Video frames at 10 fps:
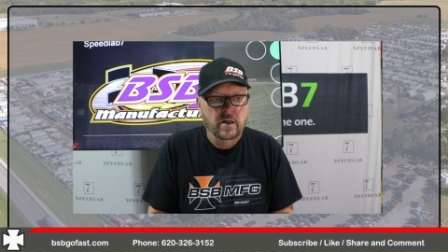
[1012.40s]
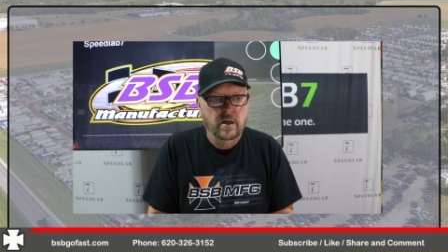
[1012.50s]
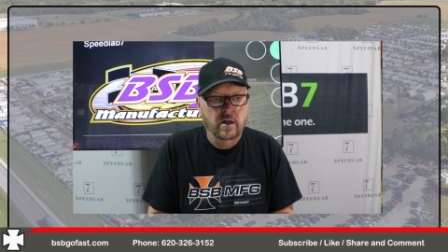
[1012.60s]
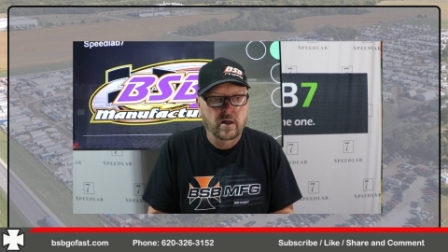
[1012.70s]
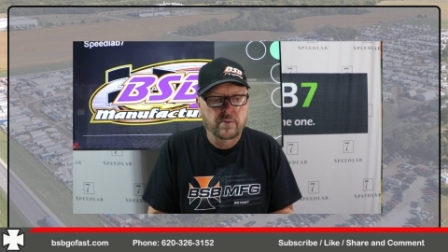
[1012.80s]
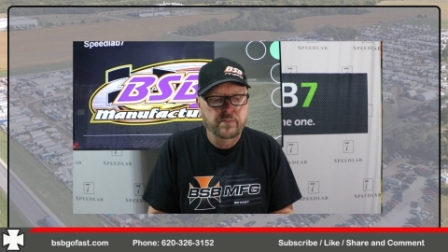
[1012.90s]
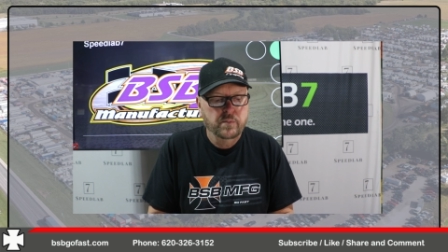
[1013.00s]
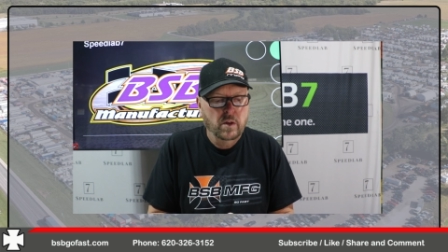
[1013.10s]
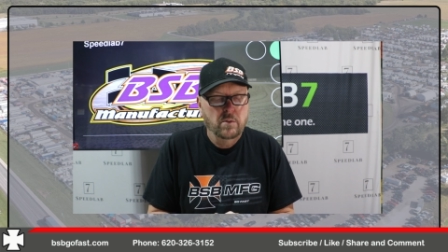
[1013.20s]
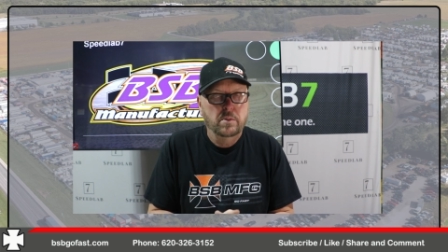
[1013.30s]
Um,
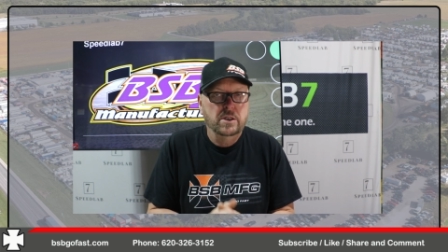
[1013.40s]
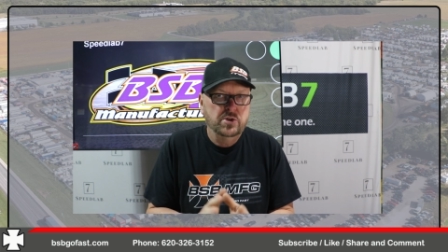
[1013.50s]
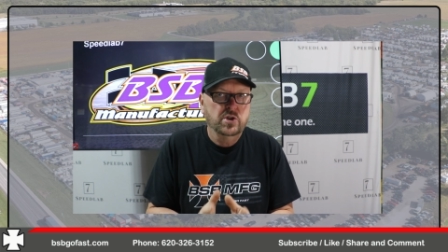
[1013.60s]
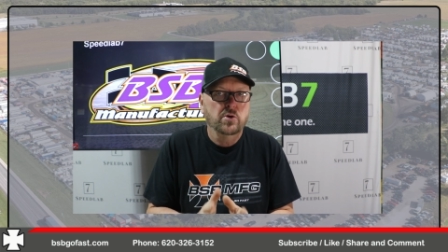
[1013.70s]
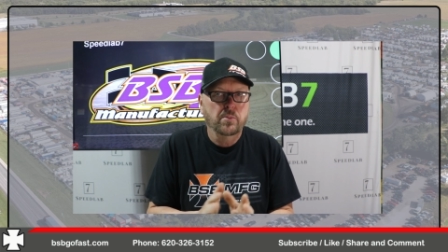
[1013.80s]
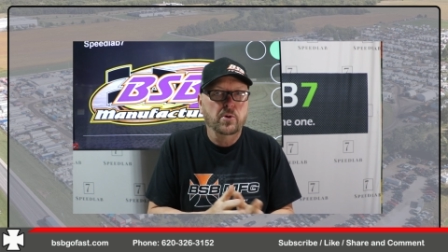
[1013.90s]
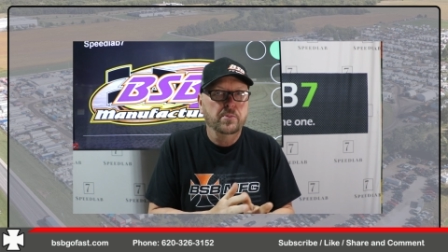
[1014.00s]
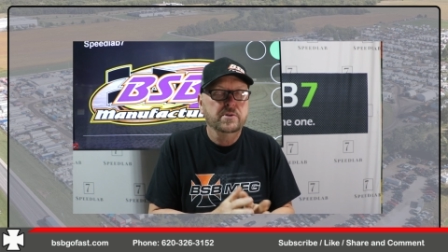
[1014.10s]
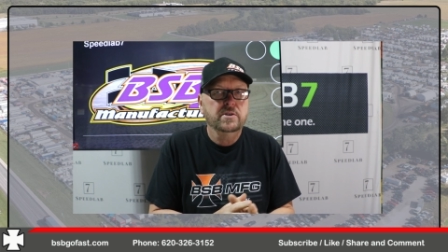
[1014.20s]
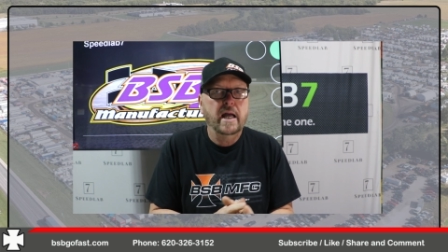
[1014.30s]
but a general
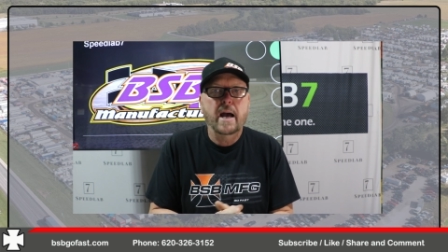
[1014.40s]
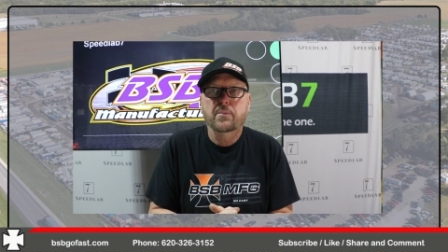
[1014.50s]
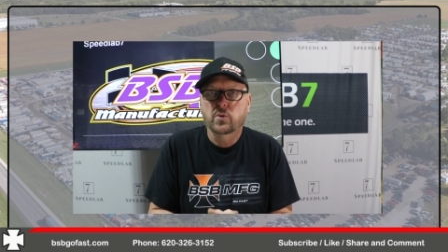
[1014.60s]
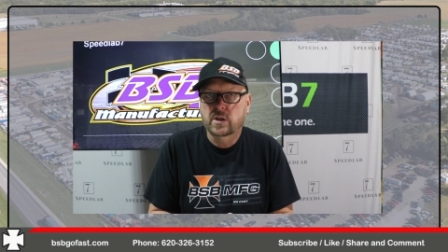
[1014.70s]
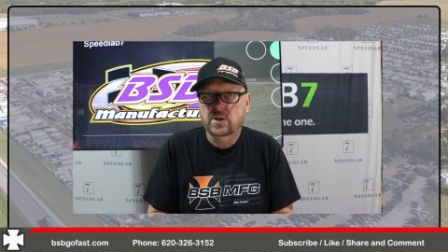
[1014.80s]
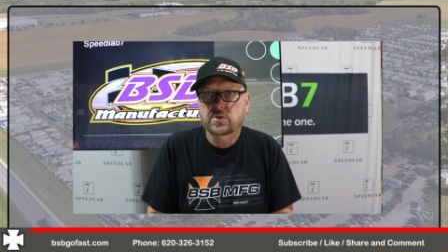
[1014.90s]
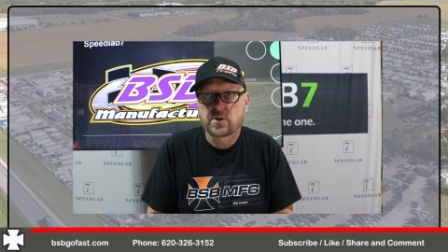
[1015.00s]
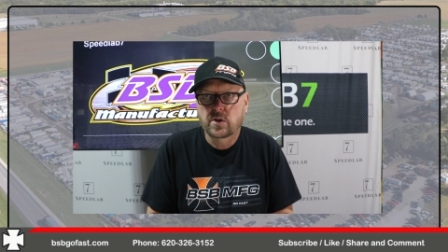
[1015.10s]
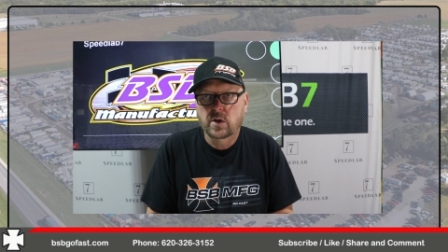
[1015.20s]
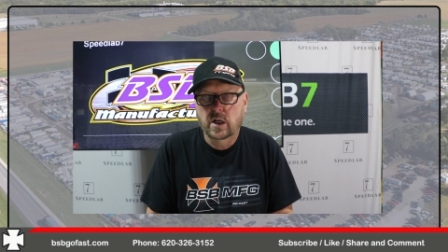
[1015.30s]
purpose tap will get
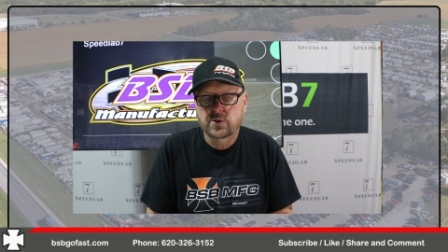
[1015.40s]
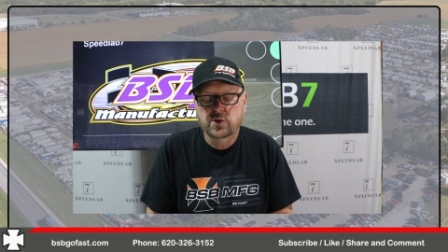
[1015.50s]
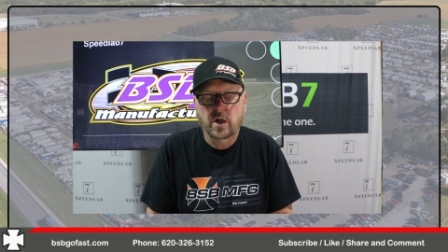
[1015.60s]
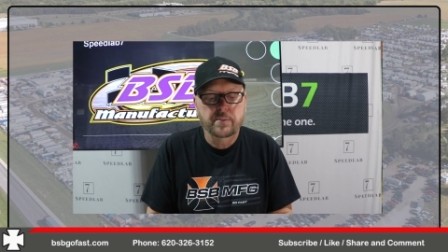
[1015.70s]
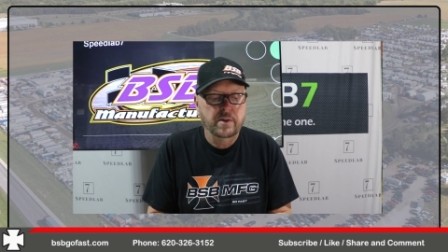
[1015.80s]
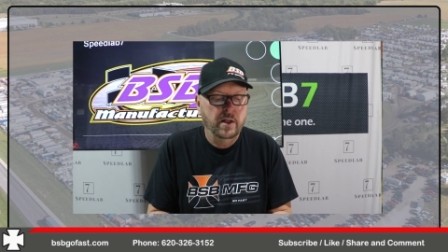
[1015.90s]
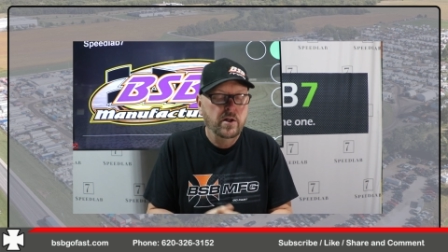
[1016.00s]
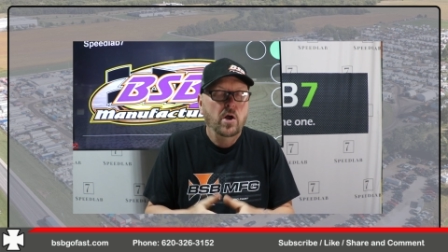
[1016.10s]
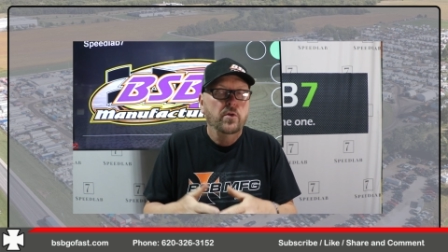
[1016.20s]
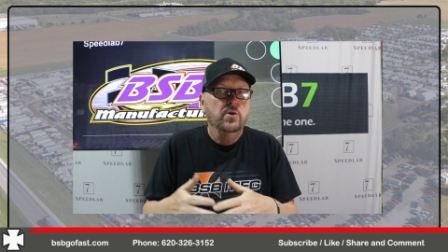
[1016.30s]
uh, the job done.